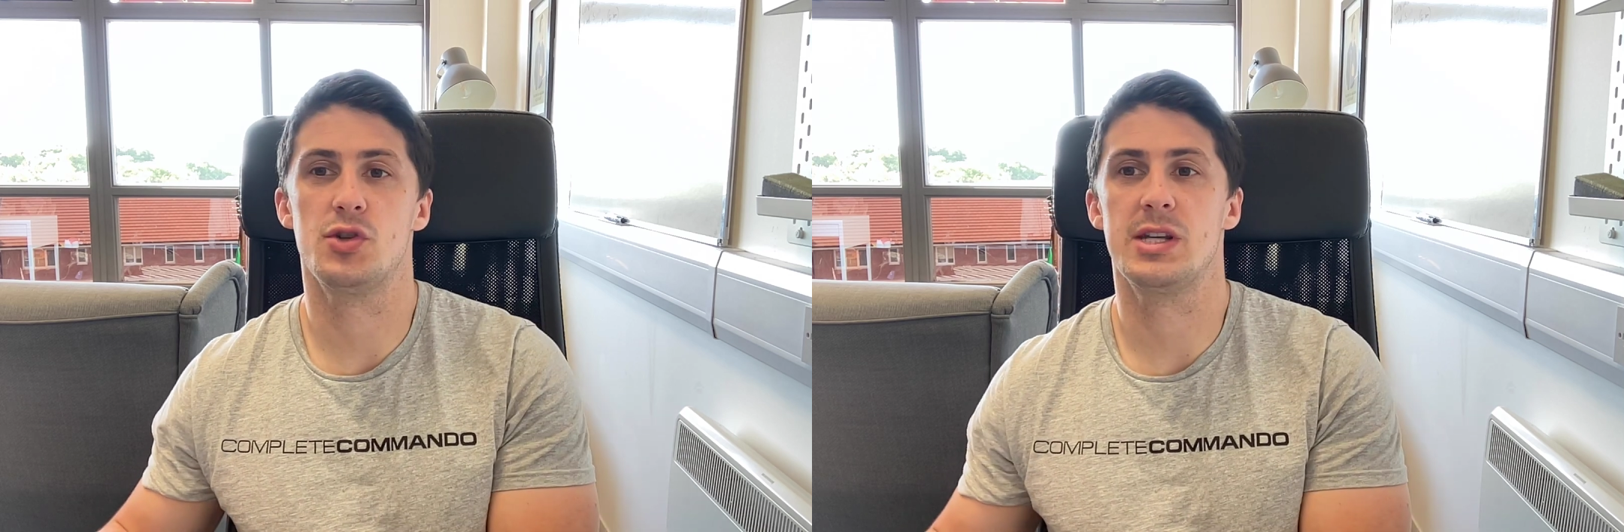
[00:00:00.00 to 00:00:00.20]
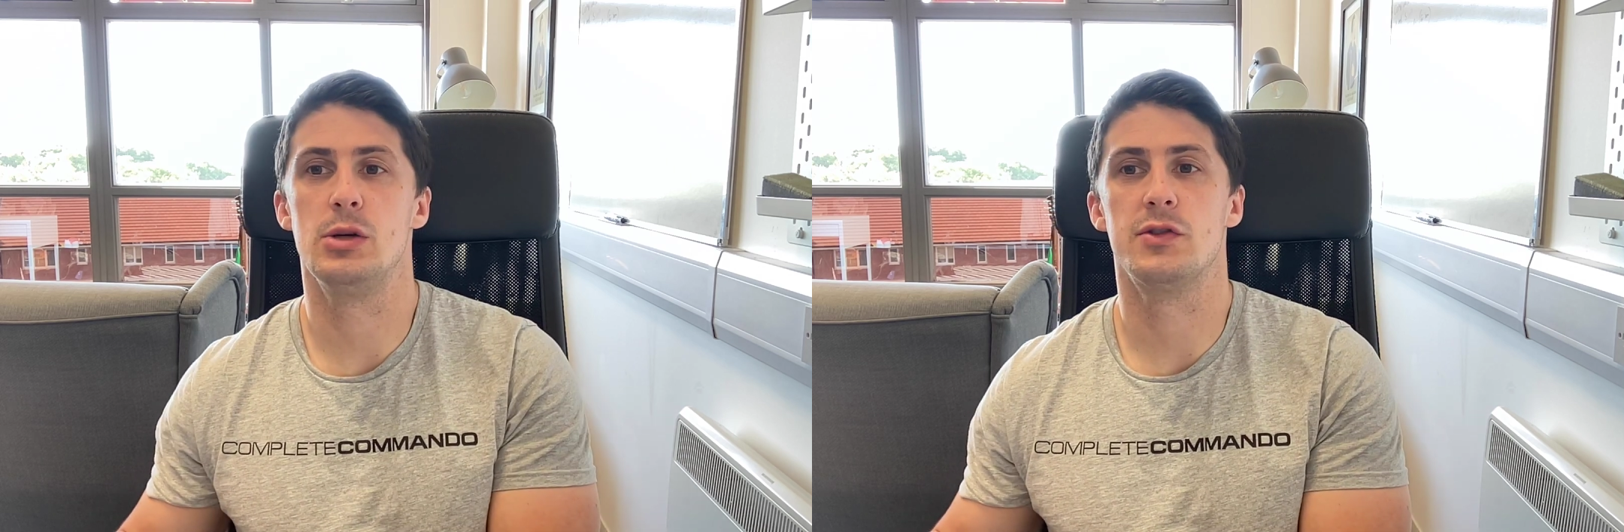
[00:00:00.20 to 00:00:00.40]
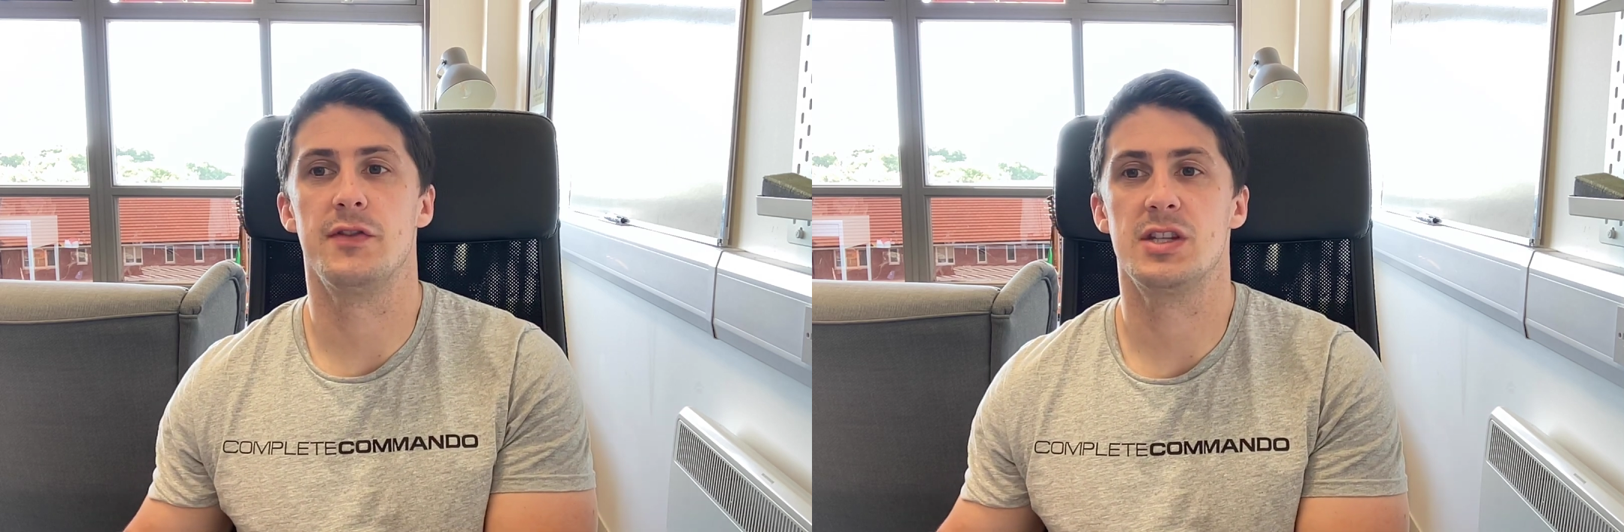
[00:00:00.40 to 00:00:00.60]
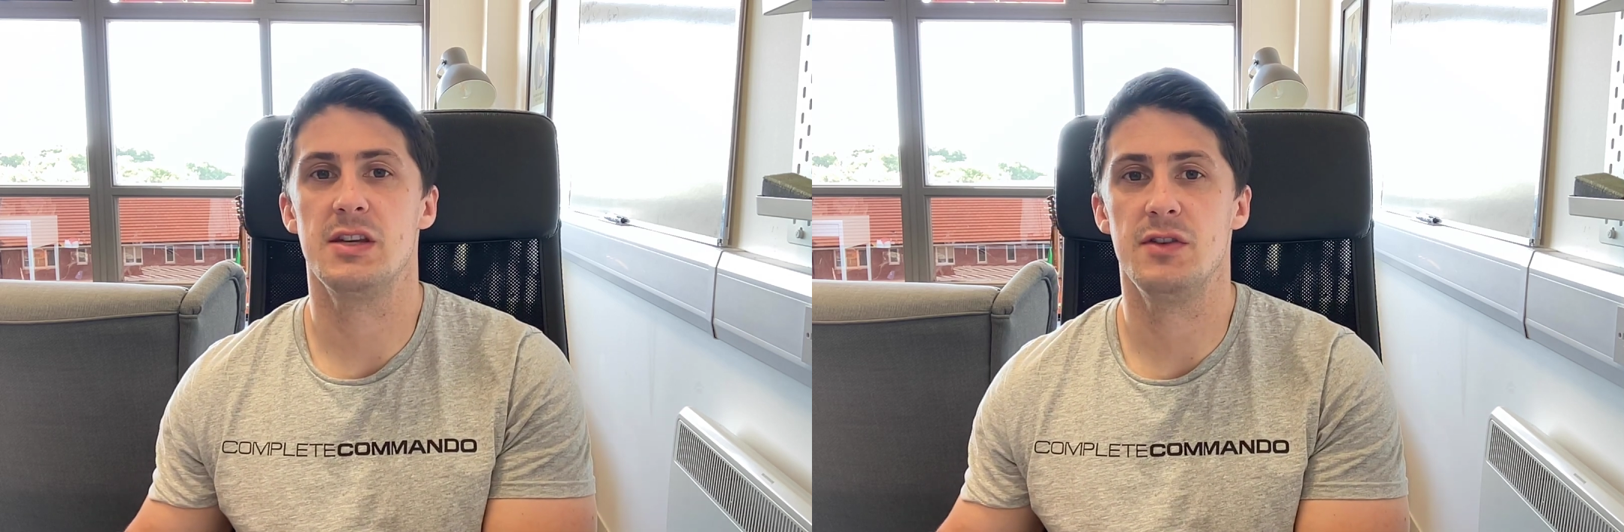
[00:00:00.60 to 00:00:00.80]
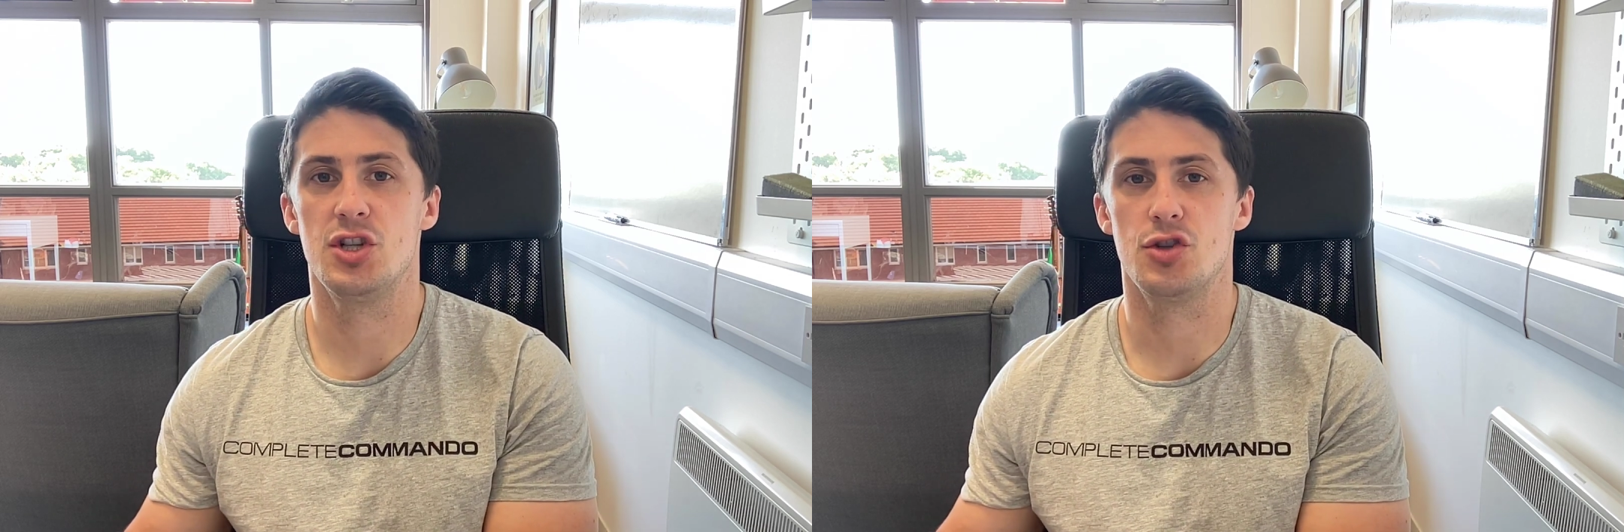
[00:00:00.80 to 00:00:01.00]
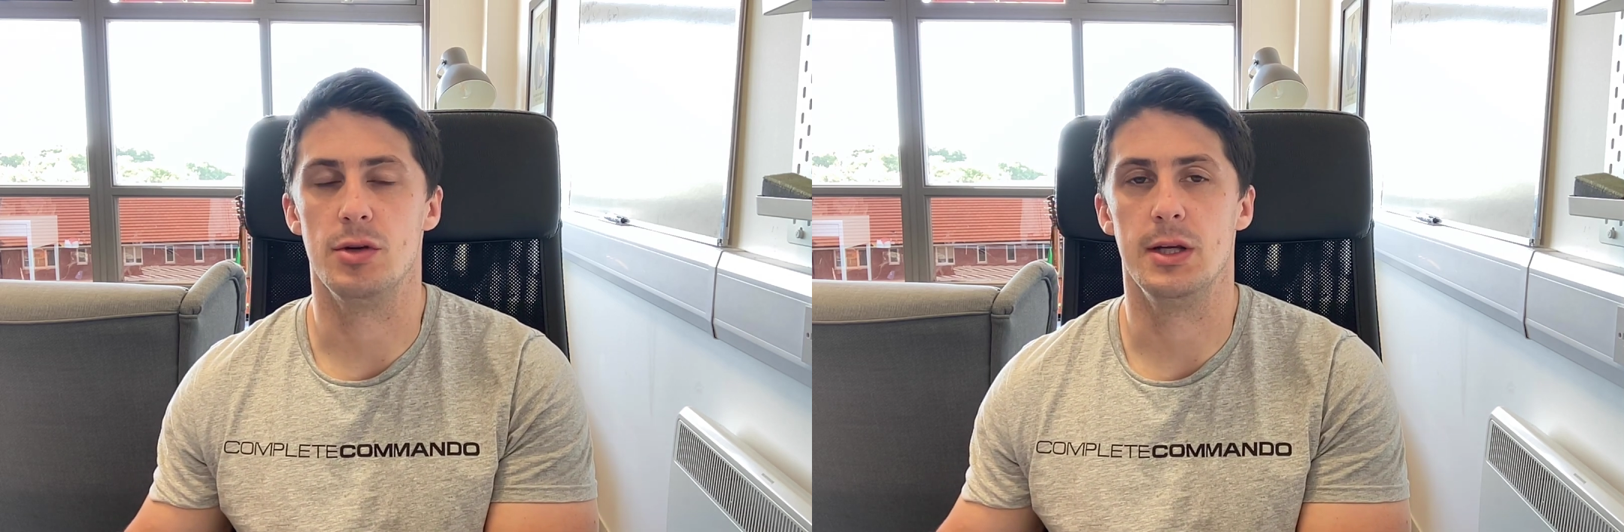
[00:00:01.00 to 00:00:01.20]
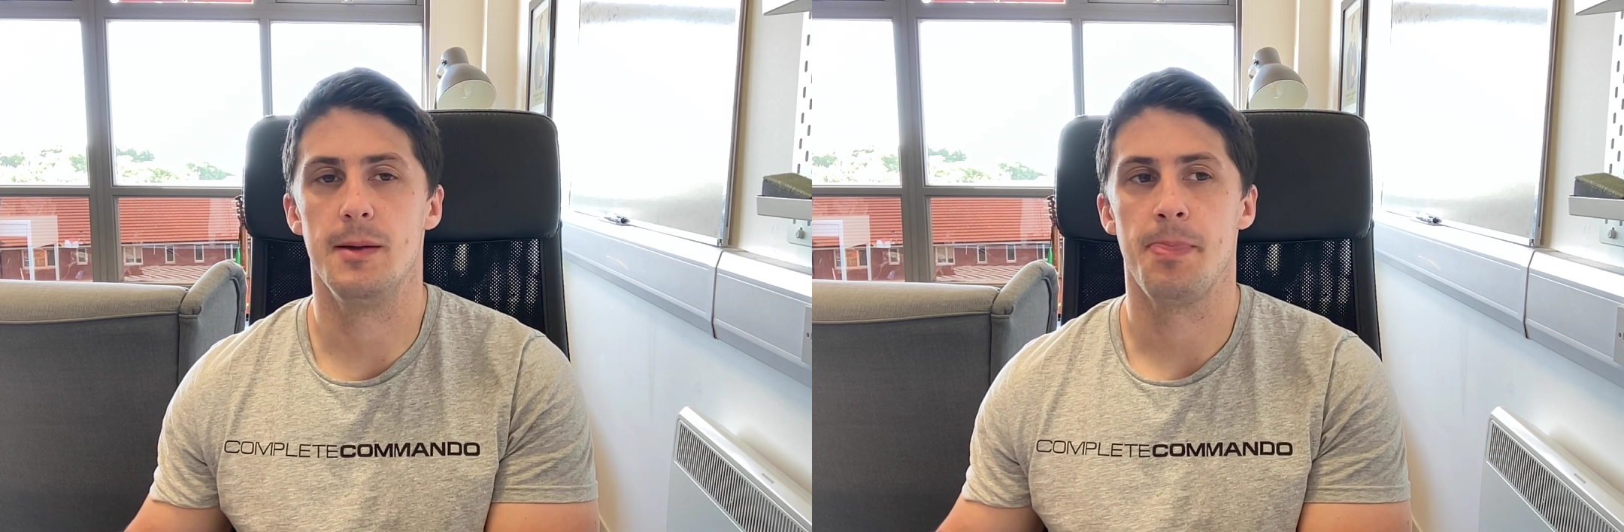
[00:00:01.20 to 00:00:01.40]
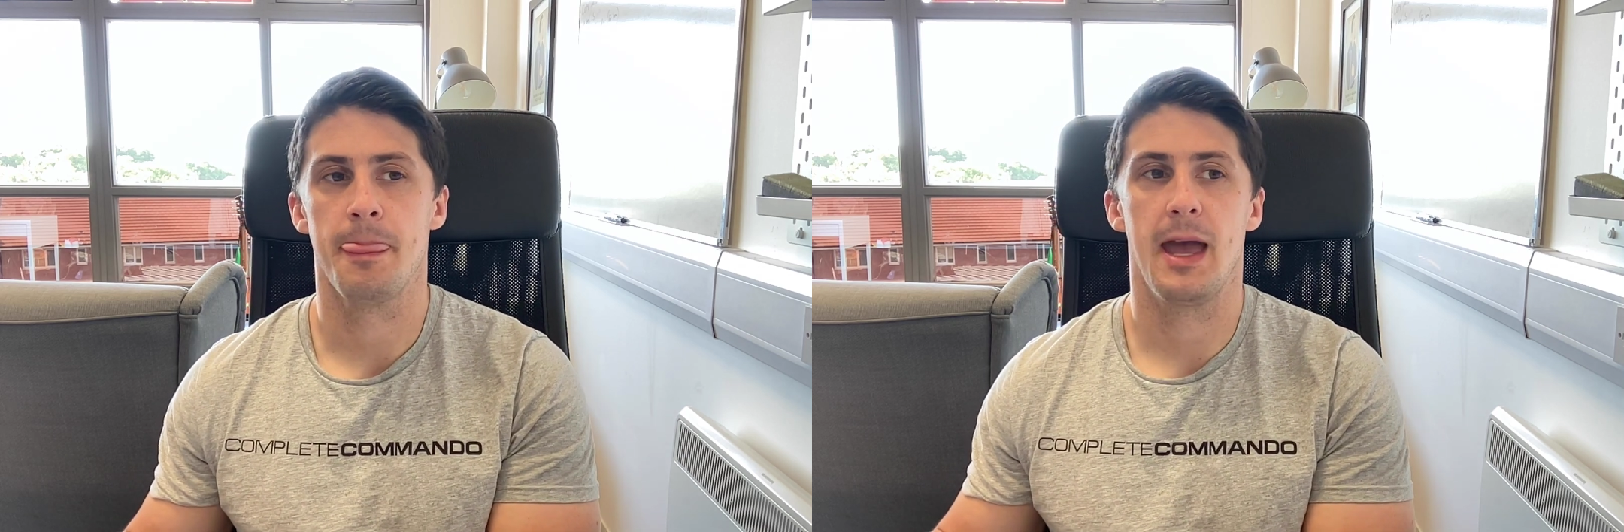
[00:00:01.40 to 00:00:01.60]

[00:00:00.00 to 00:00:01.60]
skills for civvy street.